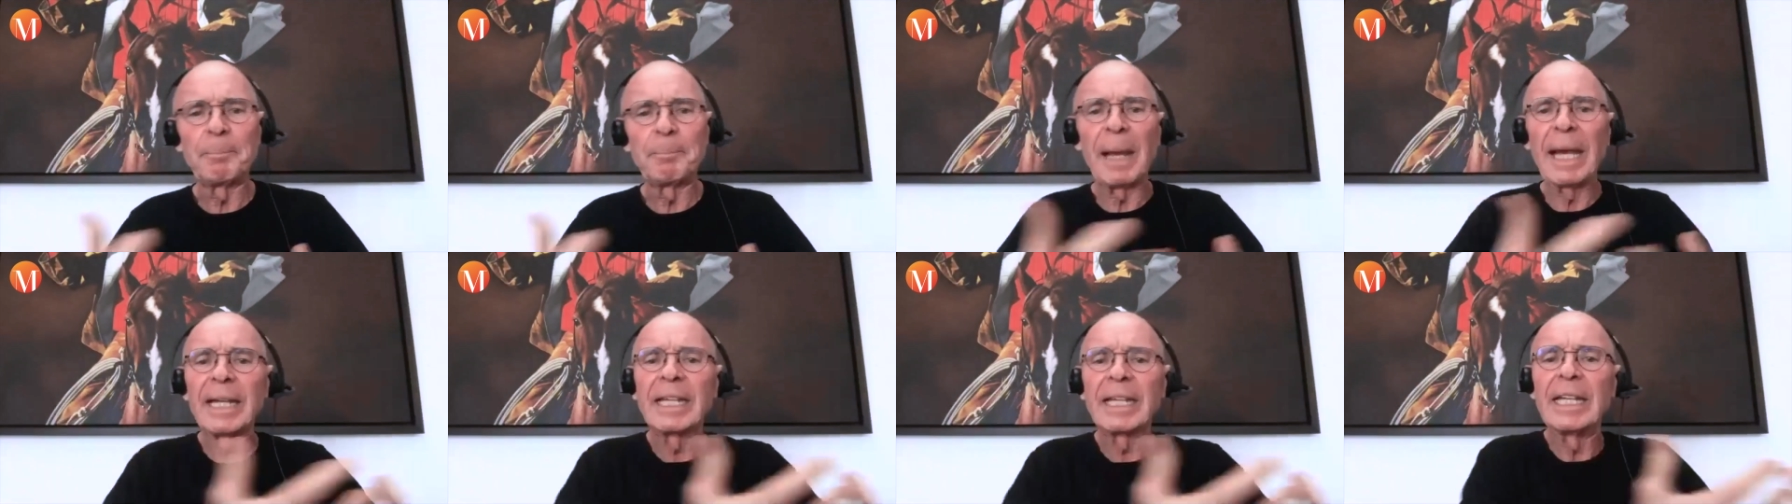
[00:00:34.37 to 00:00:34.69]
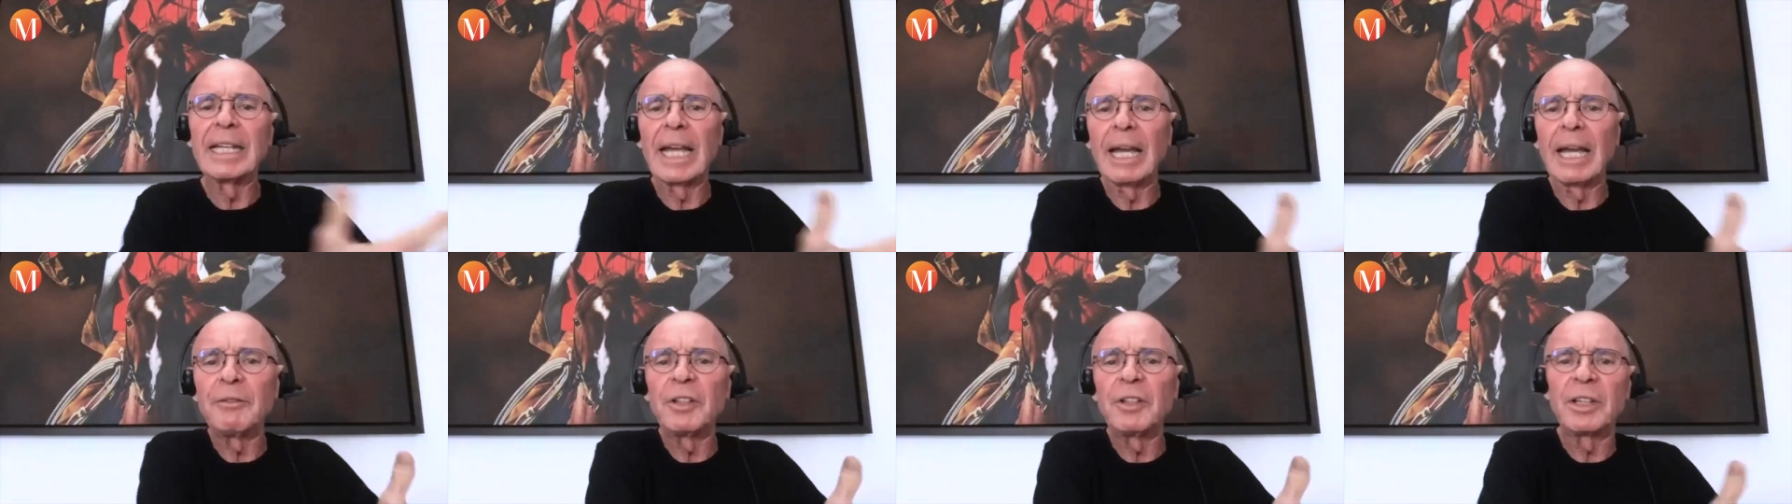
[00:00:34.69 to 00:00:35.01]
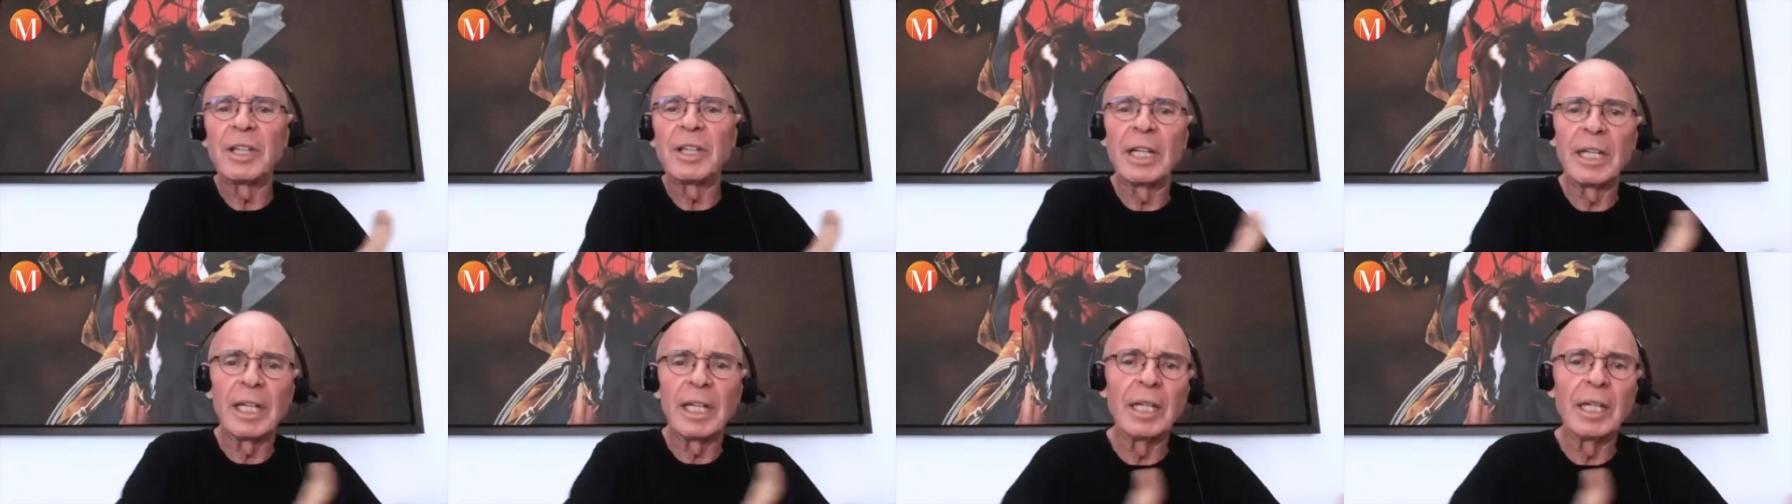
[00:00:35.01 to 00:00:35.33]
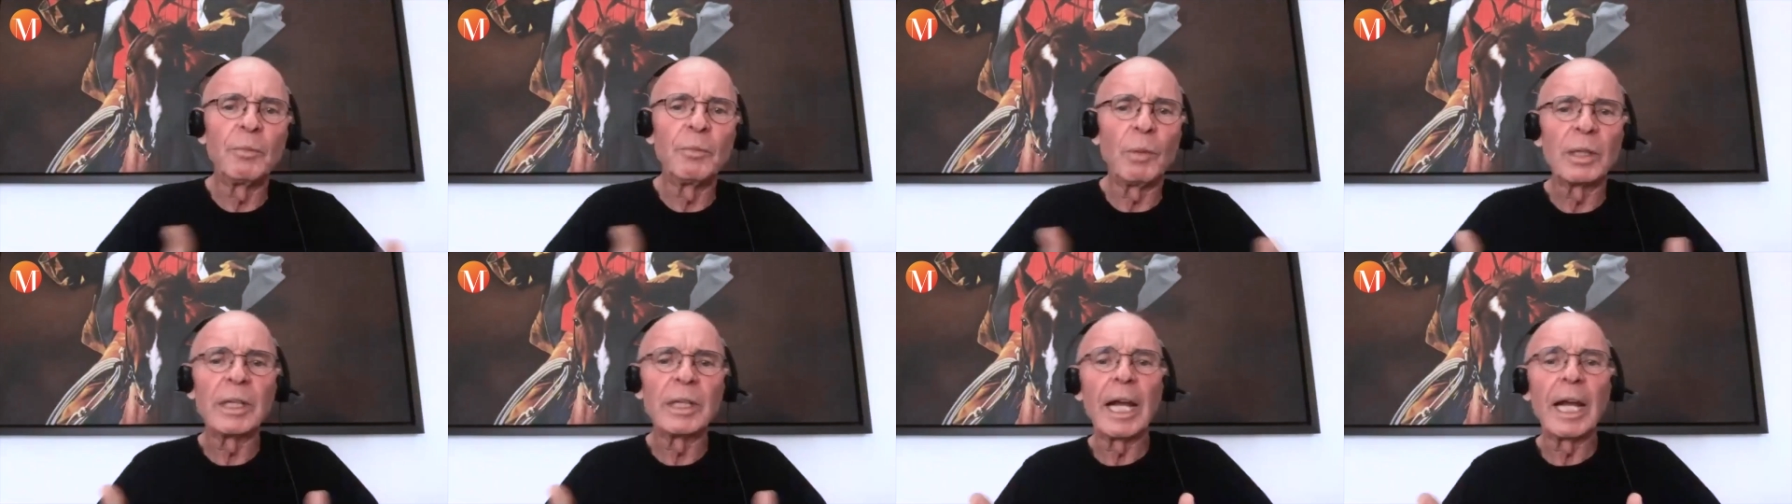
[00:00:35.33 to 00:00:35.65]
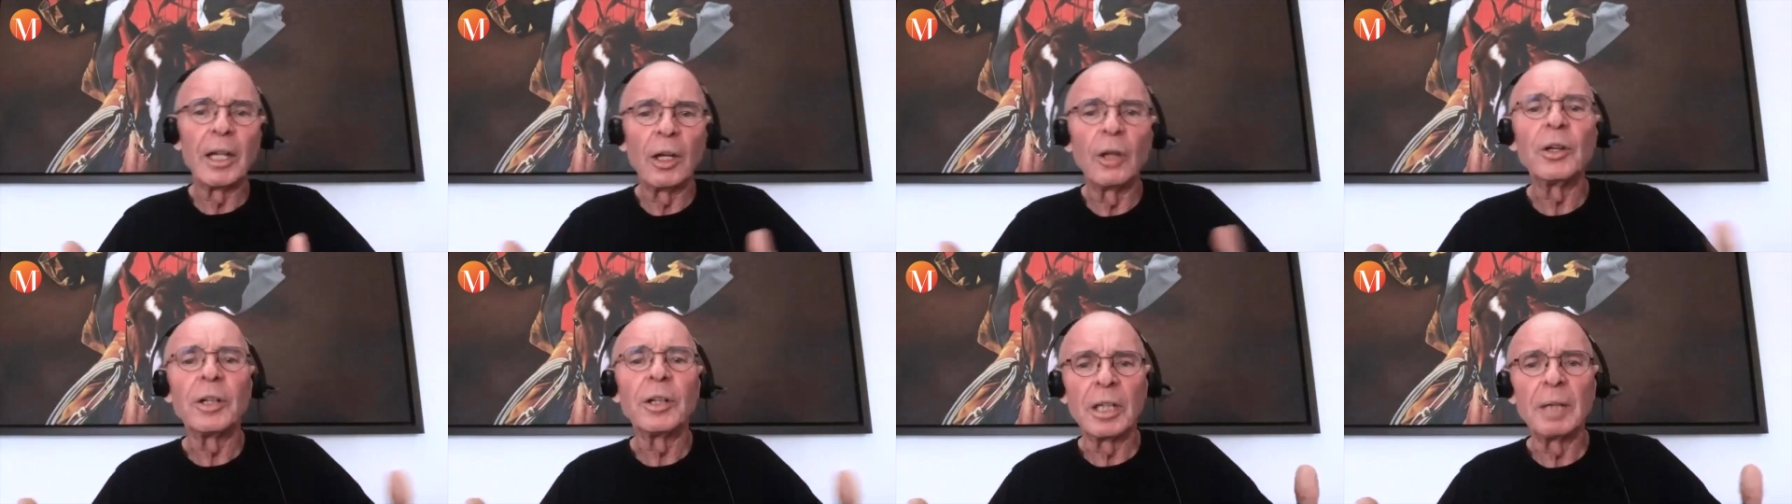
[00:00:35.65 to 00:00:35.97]
packing everything in what I
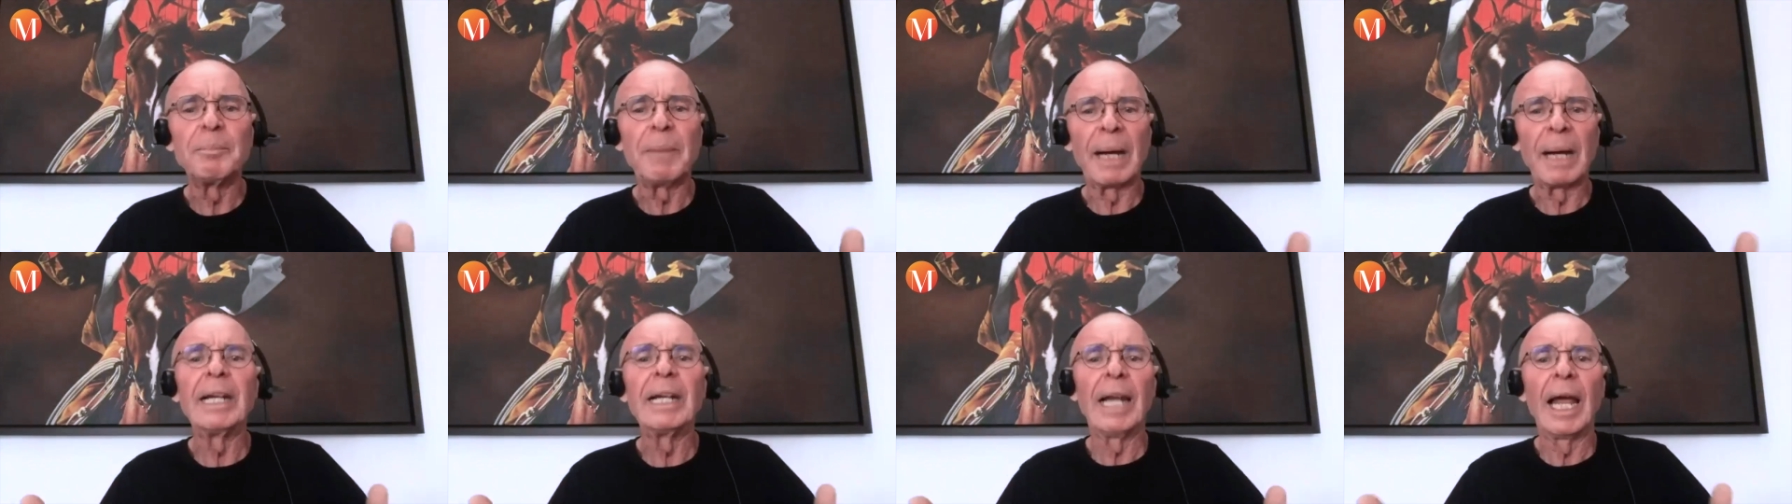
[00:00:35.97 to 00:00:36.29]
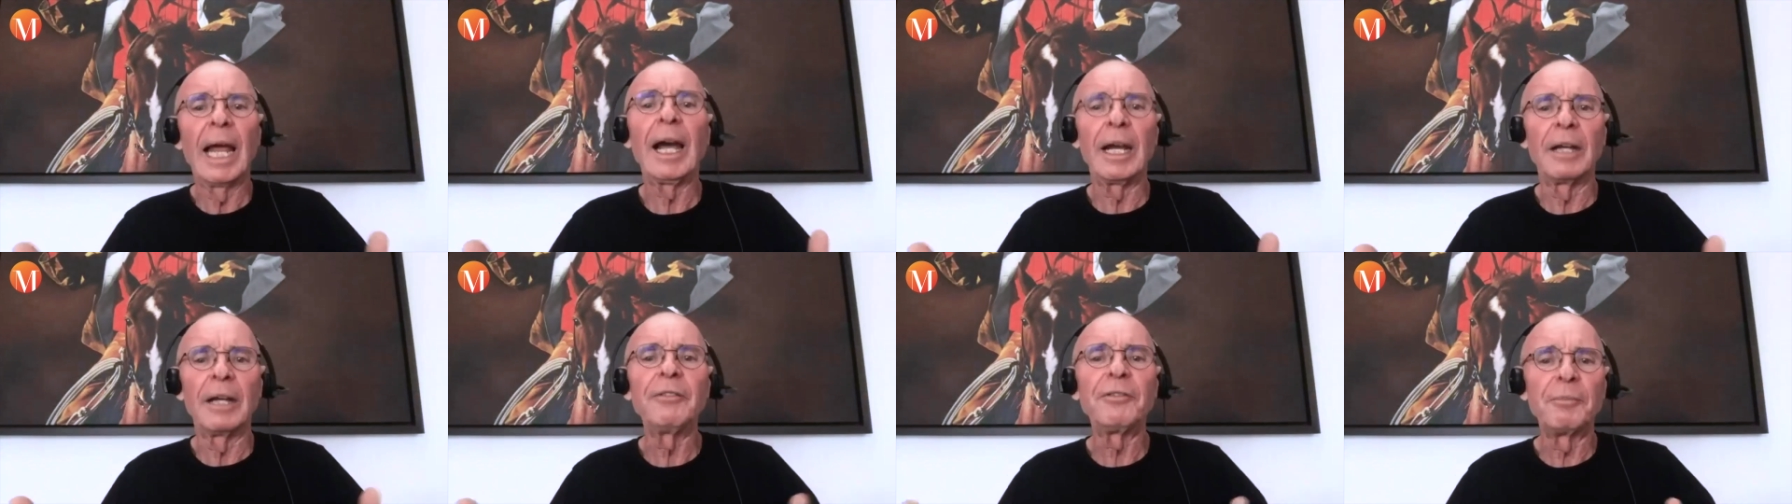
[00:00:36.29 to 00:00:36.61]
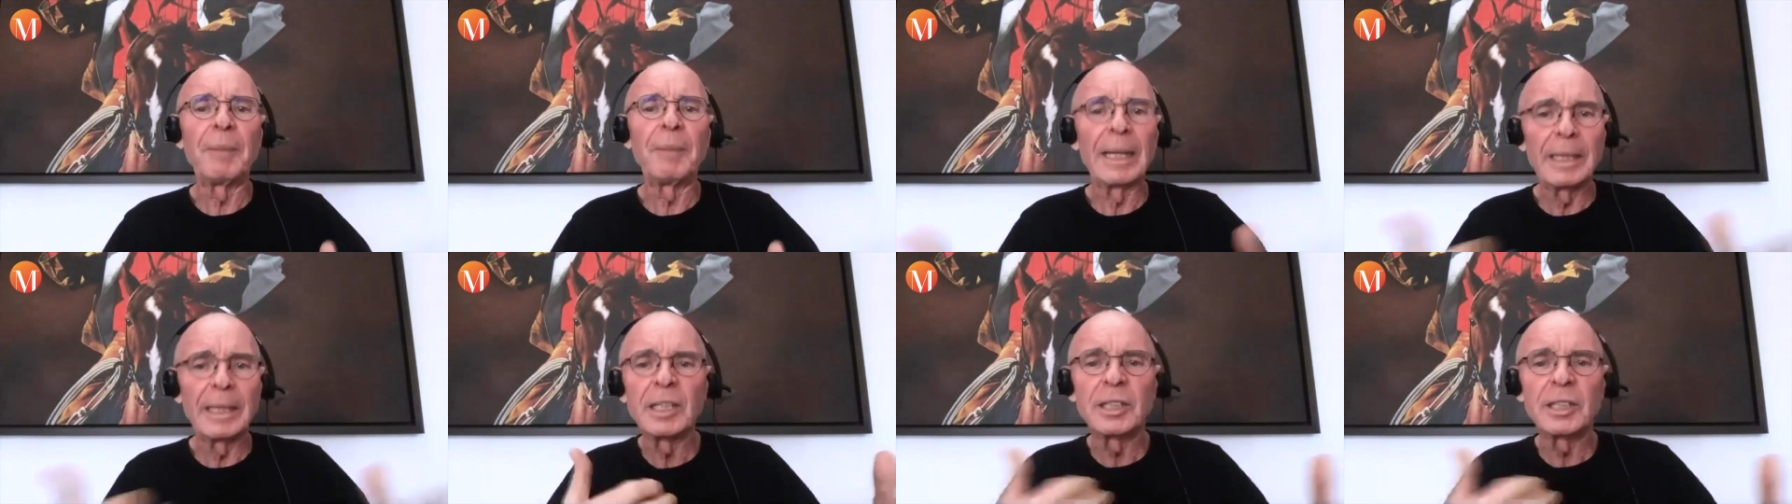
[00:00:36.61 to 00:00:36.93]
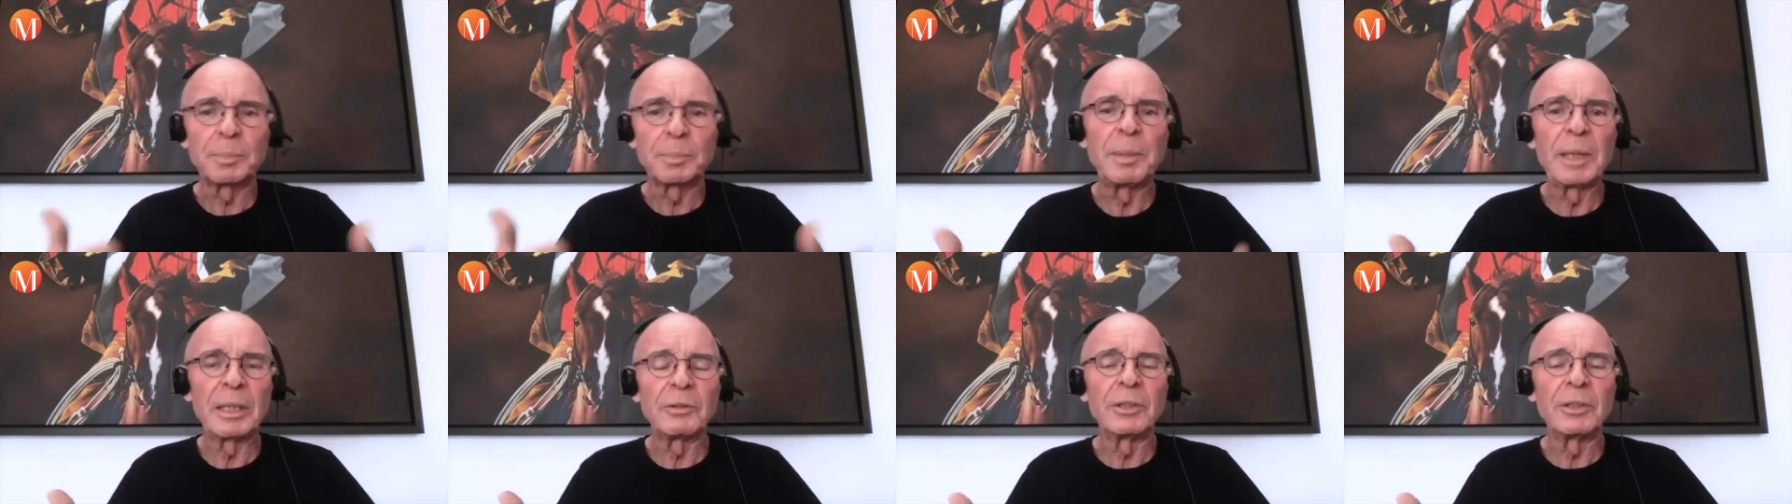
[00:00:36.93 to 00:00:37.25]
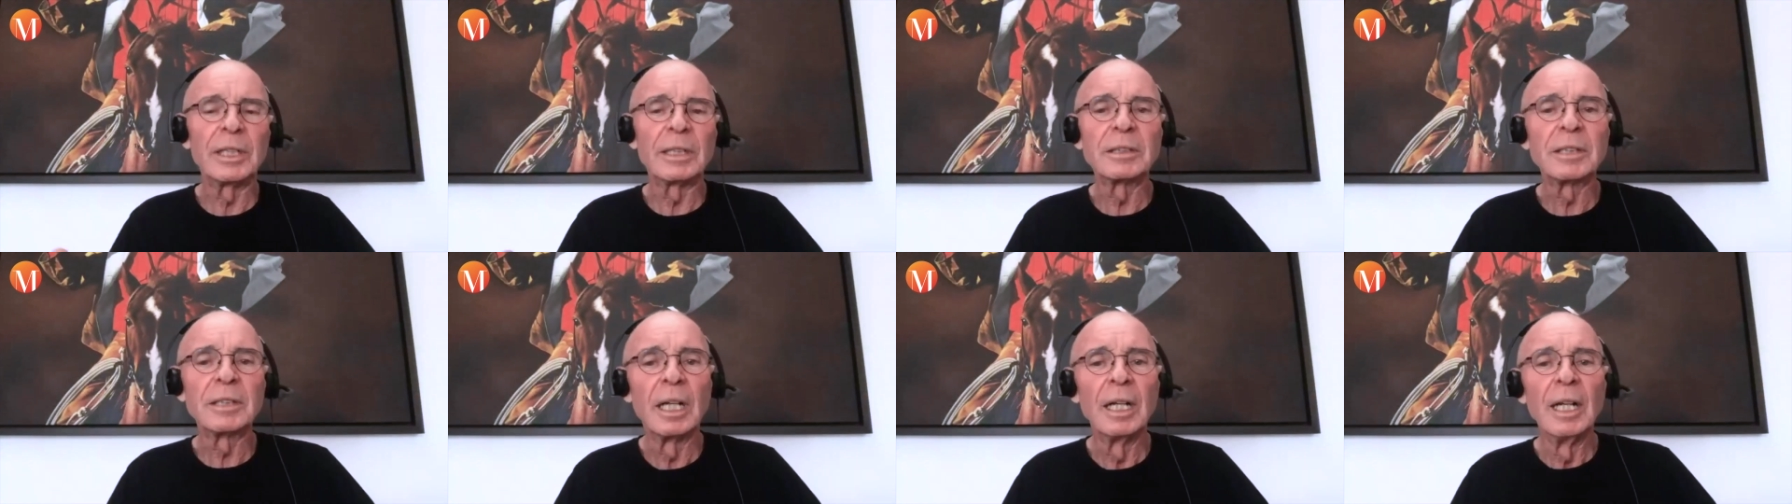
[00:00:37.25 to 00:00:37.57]
learned in my life, my
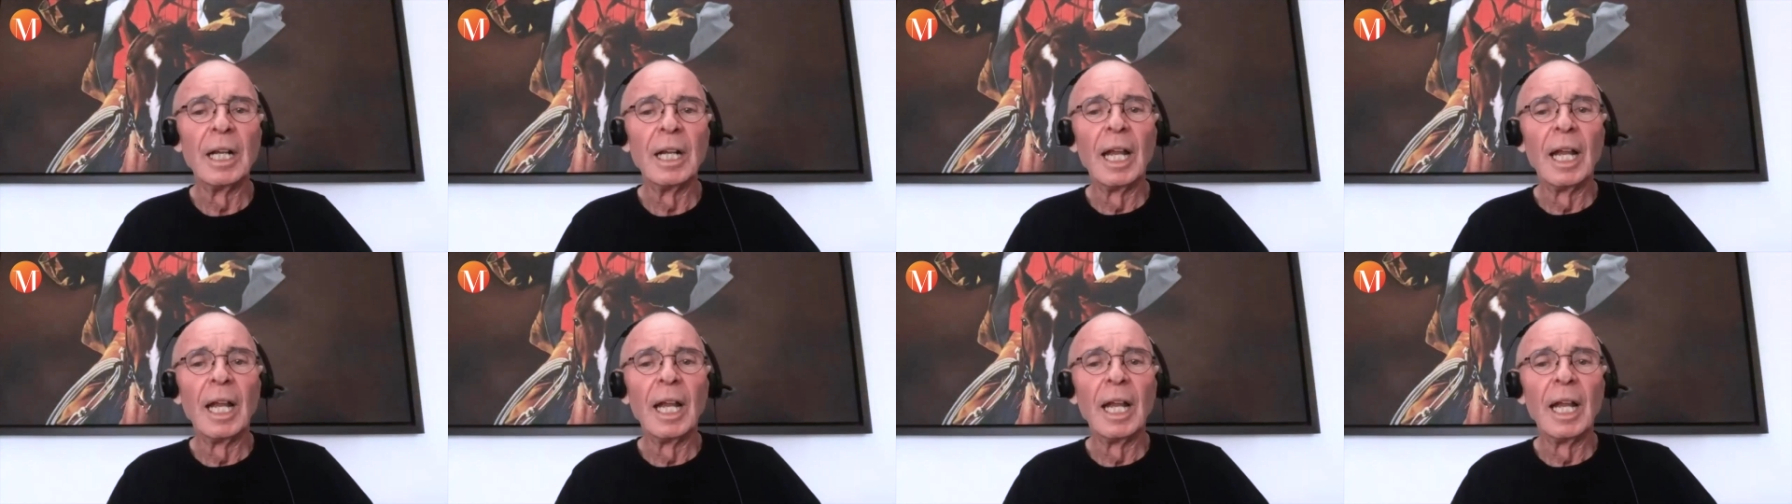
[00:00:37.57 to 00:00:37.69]
experience.